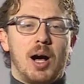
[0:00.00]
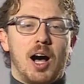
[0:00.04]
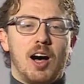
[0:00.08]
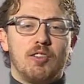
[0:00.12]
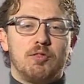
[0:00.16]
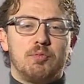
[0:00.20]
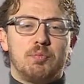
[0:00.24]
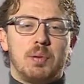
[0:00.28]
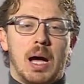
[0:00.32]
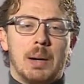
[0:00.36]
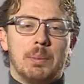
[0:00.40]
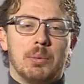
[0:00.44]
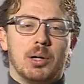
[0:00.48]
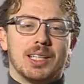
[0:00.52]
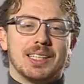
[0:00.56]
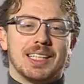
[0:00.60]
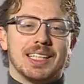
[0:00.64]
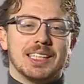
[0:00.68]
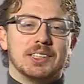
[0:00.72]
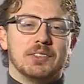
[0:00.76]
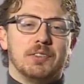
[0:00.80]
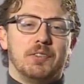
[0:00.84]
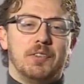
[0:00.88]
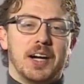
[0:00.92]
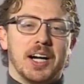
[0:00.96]
of Pembroke
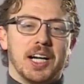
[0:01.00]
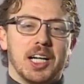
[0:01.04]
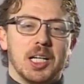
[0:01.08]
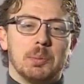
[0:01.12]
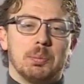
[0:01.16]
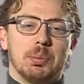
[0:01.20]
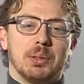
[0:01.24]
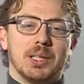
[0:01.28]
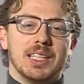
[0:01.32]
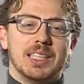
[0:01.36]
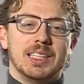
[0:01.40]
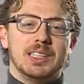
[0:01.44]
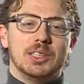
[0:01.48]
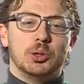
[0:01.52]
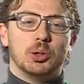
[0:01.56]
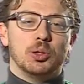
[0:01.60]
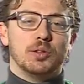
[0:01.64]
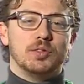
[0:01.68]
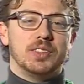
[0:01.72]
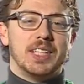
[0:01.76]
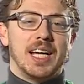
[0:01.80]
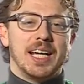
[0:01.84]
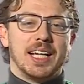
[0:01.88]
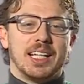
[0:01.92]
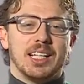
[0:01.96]
is very pleased to
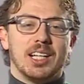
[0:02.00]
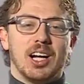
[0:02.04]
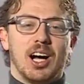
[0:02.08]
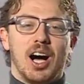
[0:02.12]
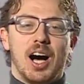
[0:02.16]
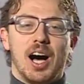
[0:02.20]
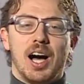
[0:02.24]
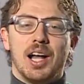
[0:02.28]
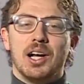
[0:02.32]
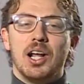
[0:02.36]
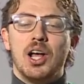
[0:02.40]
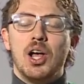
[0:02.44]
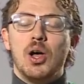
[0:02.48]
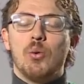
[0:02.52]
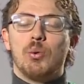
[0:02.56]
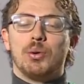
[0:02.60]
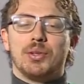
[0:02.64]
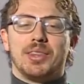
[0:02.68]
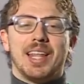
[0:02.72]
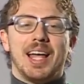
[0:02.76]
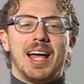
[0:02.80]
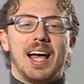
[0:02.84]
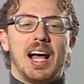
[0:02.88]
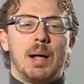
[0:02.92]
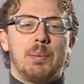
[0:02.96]
have taken on,
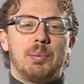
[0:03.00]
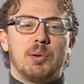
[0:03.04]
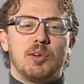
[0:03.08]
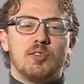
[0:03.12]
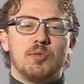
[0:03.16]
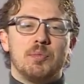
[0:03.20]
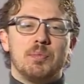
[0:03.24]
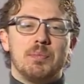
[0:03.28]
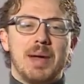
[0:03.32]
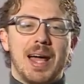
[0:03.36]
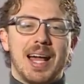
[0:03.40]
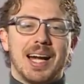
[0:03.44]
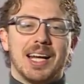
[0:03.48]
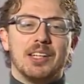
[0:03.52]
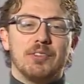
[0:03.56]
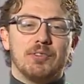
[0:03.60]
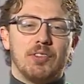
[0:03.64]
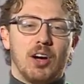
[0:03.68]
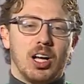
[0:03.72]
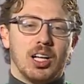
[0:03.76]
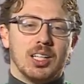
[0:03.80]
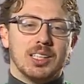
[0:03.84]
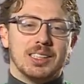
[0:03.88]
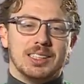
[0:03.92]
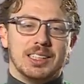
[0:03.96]
with the help of many
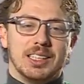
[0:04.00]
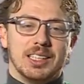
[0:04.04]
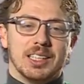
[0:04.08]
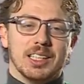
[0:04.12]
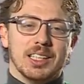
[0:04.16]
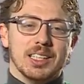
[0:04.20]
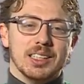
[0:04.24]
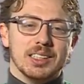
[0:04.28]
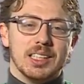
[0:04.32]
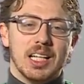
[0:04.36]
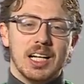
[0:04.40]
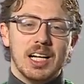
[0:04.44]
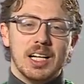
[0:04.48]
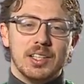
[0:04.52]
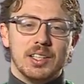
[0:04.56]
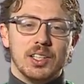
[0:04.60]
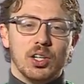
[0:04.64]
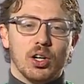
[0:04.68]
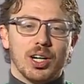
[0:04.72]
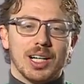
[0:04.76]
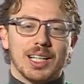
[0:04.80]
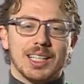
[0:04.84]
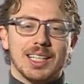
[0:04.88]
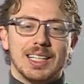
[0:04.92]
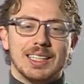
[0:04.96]
volunteers, the
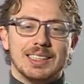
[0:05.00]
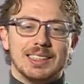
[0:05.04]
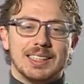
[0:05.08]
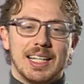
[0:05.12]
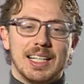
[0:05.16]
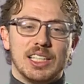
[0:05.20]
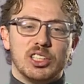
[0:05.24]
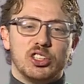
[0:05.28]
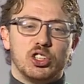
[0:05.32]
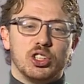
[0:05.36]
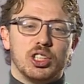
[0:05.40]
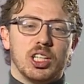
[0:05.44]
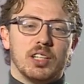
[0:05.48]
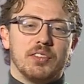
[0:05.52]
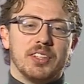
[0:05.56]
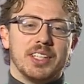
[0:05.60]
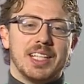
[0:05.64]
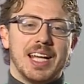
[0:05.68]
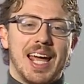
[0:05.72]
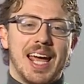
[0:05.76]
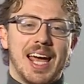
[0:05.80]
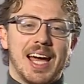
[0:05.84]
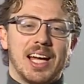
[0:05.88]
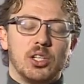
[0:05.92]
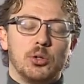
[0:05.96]
organization of
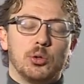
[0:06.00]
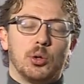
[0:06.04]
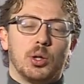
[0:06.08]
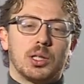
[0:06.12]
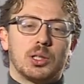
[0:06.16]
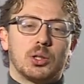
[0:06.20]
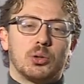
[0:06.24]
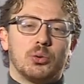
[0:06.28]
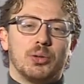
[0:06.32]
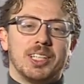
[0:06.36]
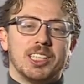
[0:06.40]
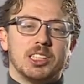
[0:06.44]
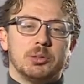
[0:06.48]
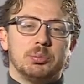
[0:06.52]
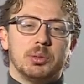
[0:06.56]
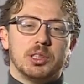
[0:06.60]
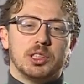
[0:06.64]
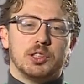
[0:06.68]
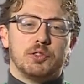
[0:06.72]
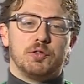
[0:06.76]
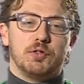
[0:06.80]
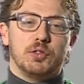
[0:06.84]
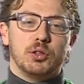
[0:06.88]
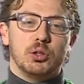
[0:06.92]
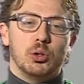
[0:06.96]
the annual
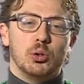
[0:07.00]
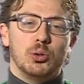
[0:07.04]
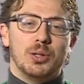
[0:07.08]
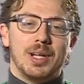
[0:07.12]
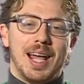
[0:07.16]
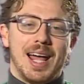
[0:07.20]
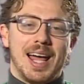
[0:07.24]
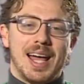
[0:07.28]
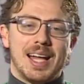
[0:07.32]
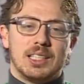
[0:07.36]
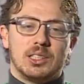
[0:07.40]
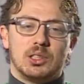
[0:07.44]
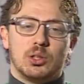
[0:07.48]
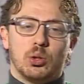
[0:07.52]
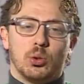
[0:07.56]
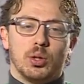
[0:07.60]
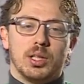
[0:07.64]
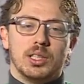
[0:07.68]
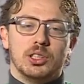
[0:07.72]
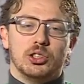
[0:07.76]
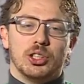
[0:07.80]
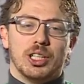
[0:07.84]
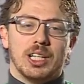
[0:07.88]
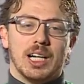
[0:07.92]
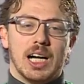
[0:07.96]
Christmas food and
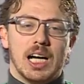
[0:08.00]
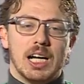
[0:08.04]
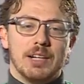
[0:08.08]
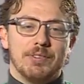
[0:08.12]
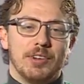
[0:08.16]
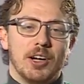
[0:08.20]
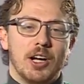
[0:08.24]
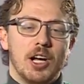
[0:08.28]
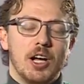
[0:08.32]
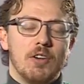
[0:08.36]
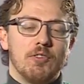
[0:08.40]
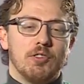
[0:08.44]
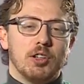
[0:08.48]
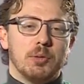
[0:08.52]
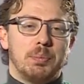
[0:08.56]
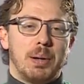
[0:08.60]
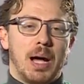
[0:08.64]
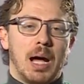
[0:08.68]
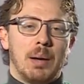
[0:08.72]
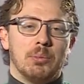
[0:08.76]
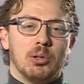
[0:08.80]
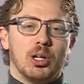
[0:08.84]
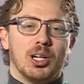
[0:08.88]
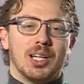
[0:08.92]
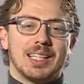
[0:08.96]
toy drive for
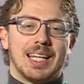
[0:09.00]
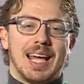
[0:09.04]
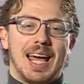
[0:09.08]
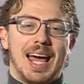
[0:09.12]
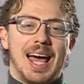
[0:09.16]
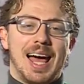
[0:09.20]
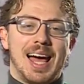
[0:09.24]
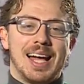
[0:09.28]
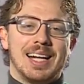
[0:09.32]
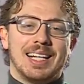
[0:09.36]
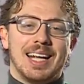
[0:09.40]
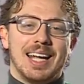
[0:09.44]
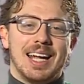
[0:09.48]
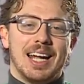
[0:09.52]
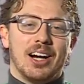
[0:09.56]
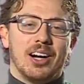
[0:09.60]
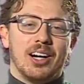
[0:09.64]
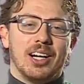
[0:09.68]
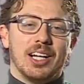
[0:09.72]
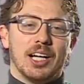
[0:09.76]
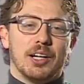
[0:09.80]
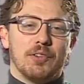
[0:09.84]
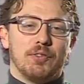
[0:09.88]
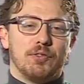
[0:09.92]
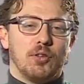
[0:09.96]
Pembroke and
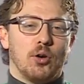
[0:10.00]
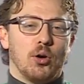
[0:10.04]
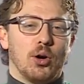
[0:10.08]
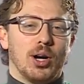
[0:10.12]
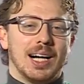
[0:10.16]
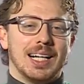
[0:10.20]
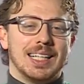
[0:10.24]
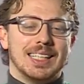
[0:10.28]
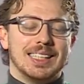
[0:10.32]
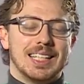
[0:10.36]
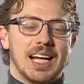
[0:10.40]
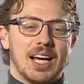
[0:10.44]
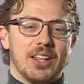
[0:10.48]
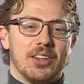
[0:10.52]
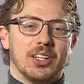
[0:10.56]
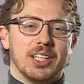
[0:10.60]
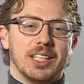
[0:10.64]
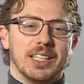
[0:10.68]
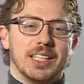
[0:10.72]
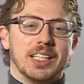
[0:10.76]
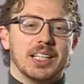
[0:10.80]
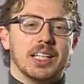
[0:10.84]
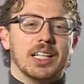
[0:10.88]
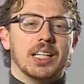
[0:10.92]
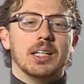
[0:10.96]
area for another
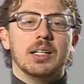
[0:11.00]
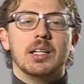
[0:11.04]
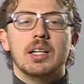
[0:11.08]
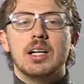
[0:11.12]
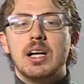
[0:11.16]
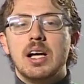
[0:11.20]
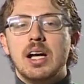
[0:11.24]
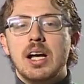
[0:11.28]
year.